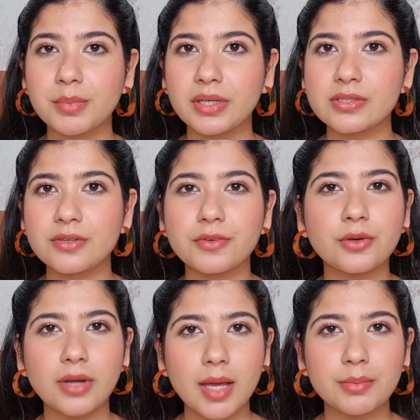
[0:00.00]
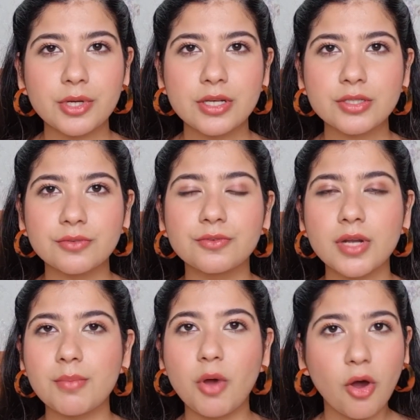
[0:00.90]
because of a collaboration
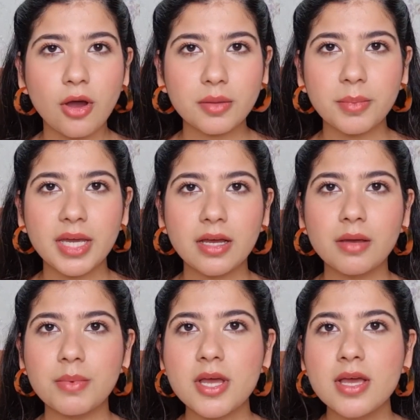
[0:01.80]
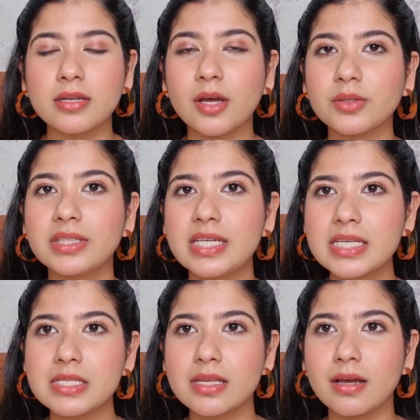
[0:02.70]
from Hawk Makeup. Now,
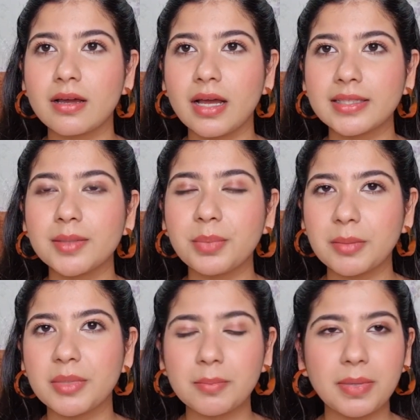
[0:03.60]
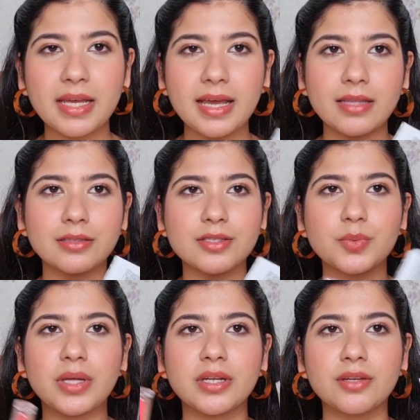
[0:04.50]
these, I think Pigment Play and this
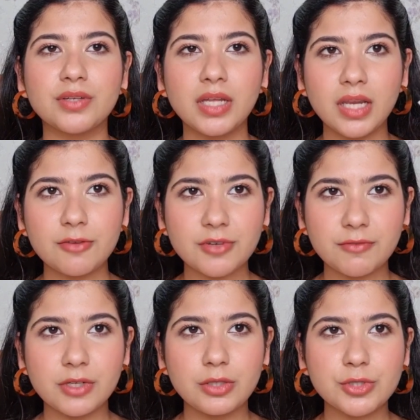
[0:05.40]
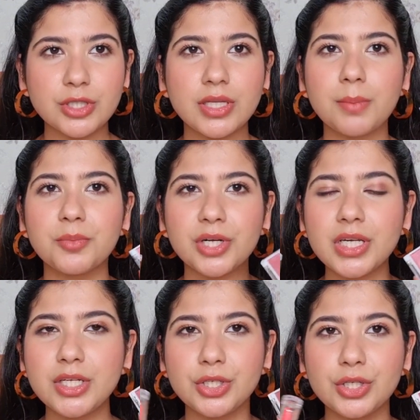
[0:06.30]
one, Relove Revolution, they are pretty
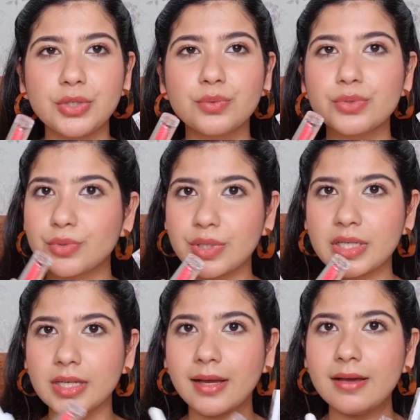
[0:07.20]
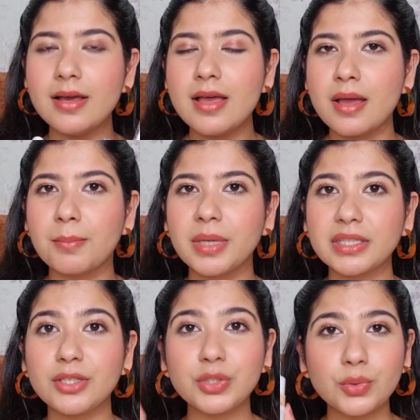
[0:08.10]
new to India, but
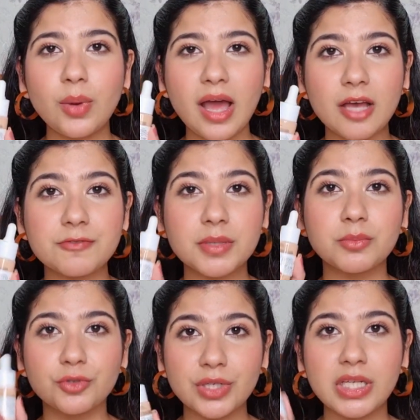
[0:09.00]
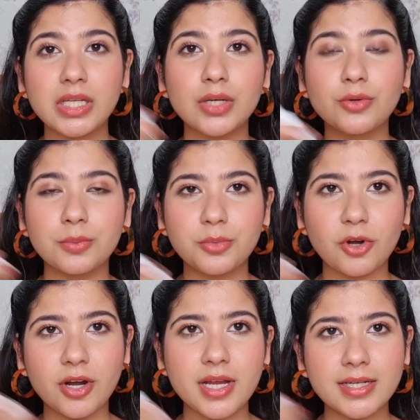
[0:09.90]
they do have some really good
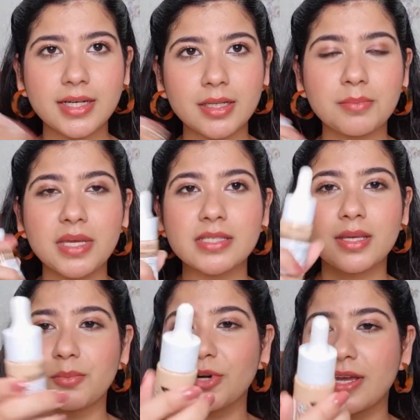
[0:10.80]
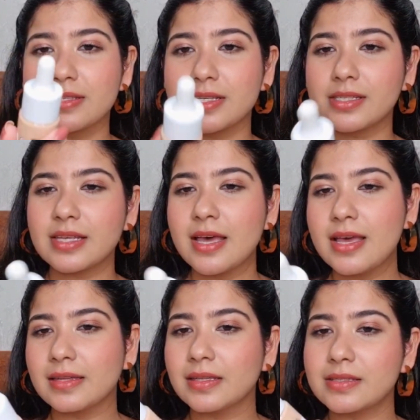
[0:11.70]
product at amazing prices.
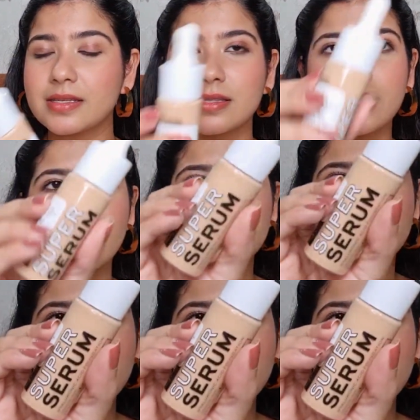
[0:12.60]
This is their